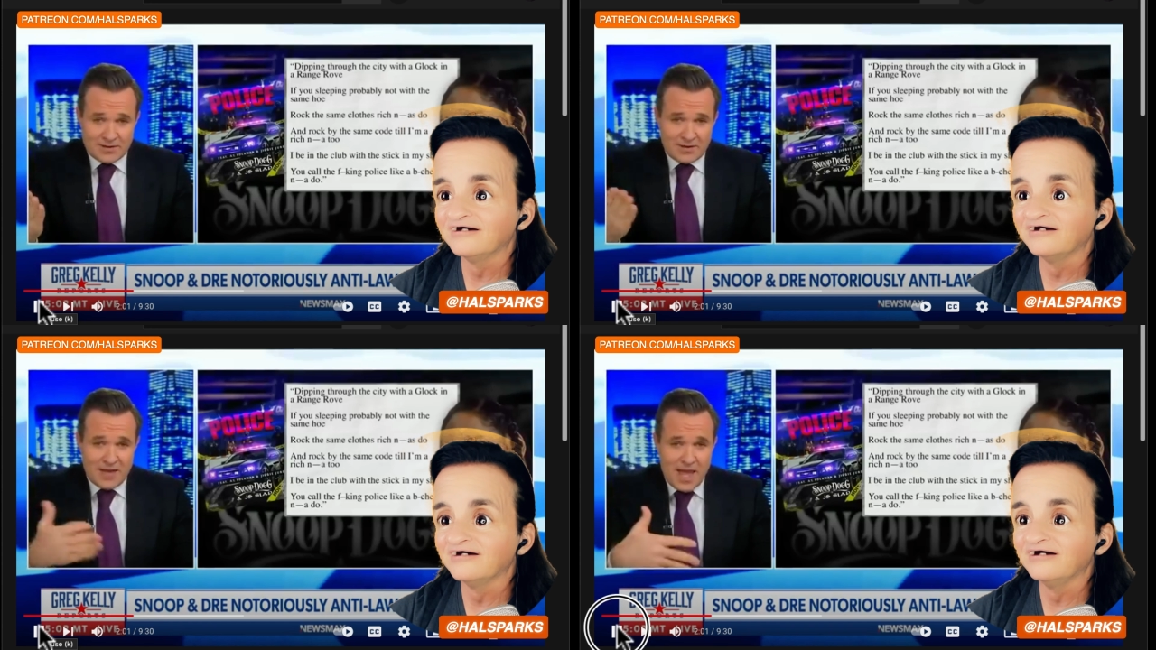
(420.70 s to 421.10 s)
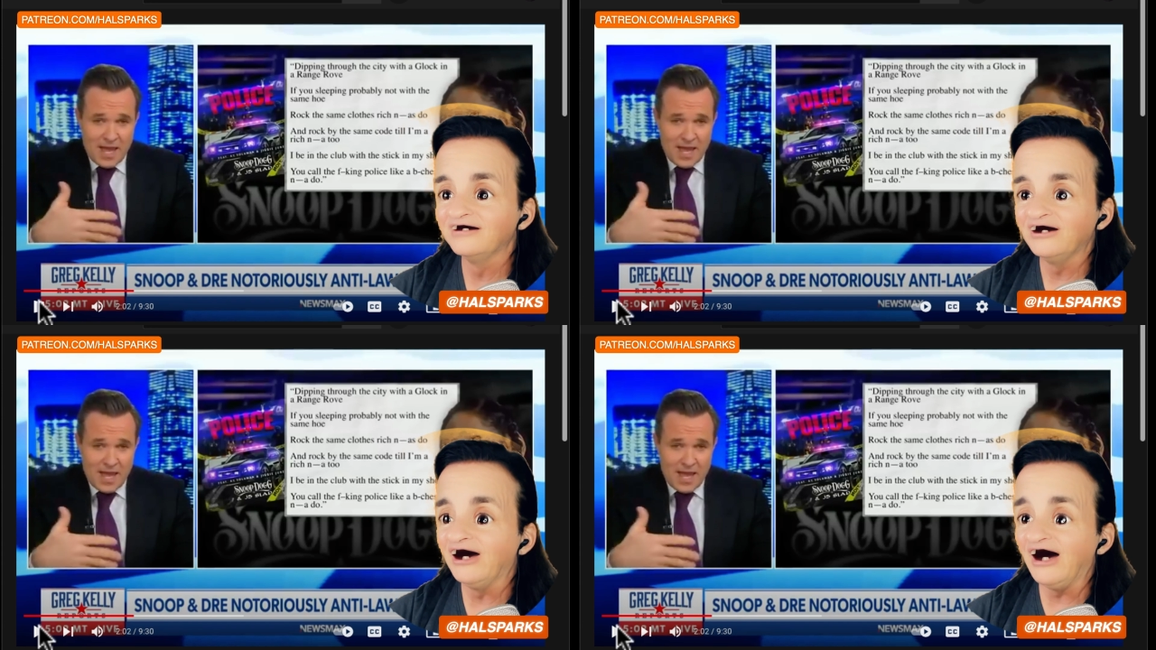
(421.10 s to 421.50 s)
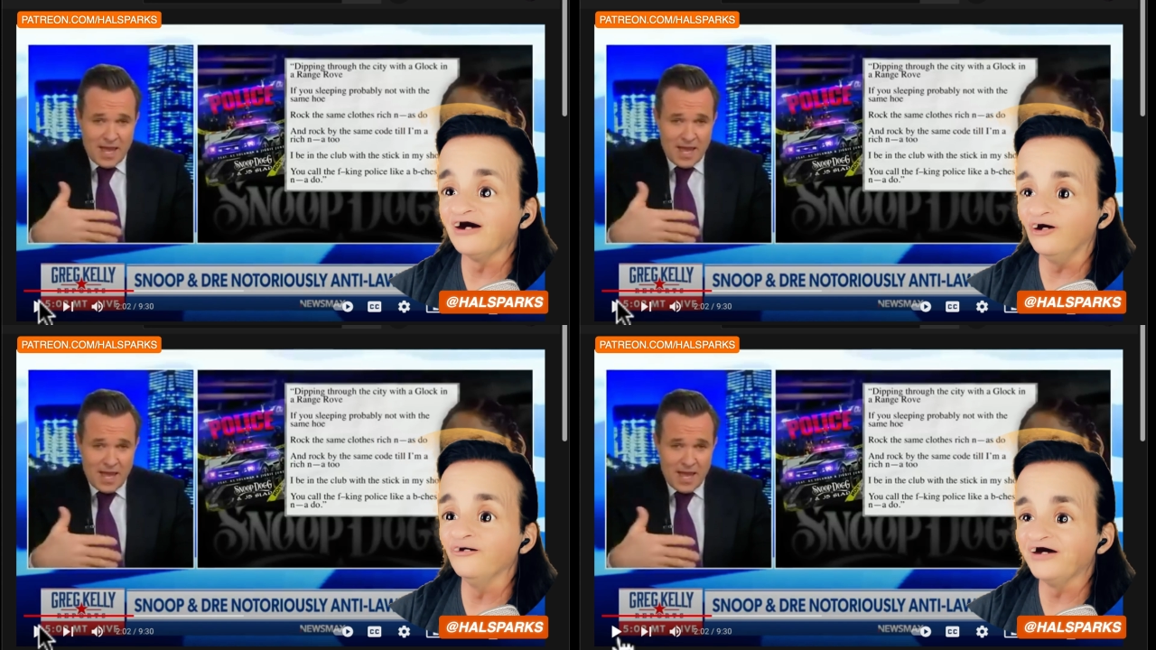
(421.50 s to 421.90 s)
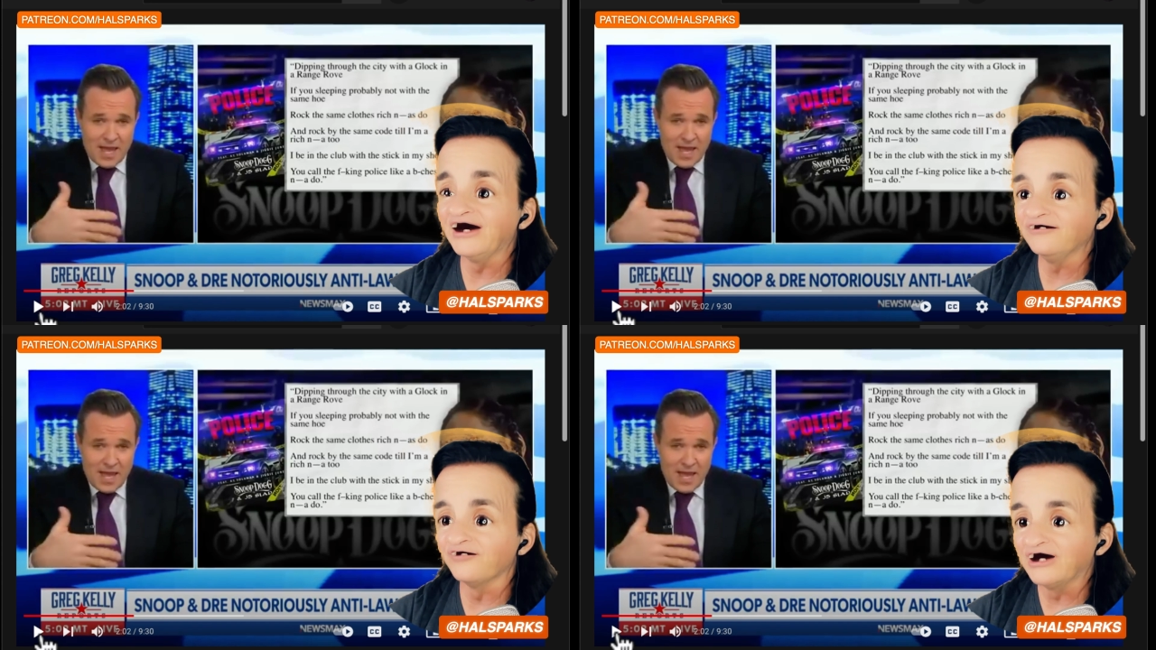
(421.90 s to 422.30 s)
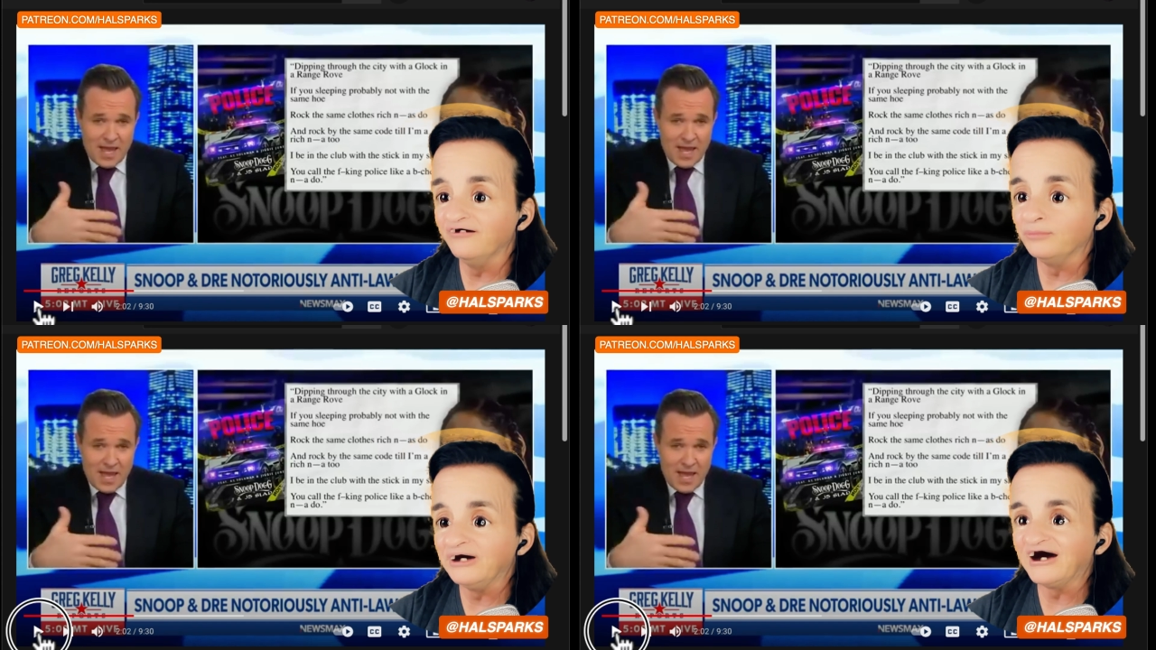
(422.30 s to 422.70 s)
Speaker 1: and I, oh, thank you for giving me an
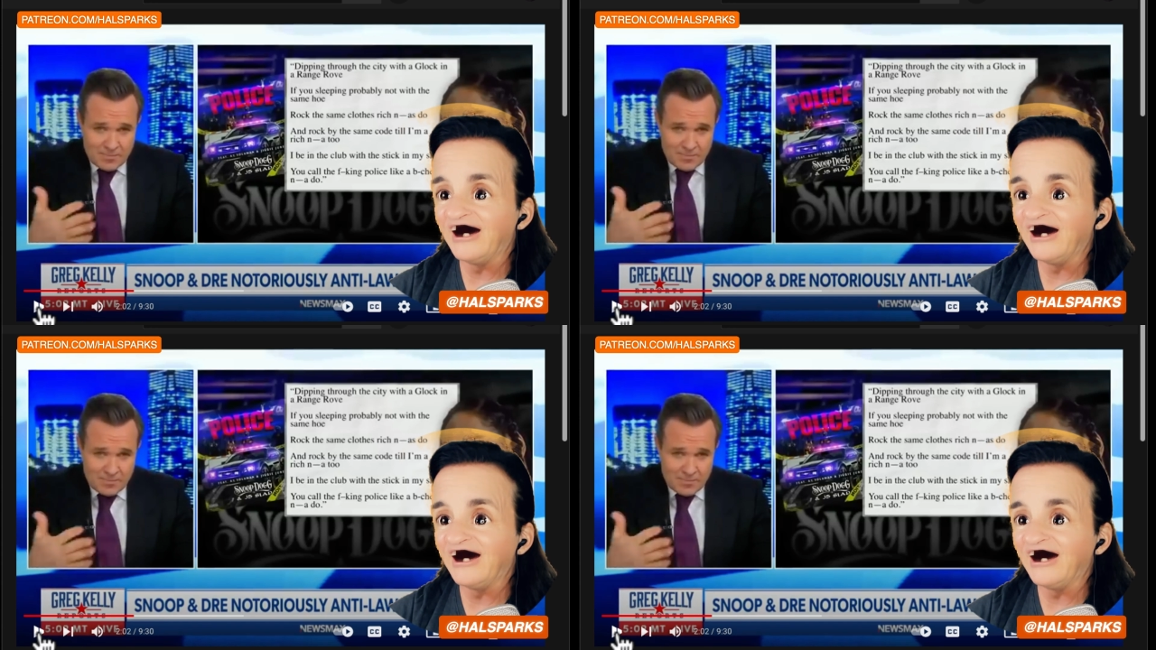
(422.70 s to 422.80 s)
idea.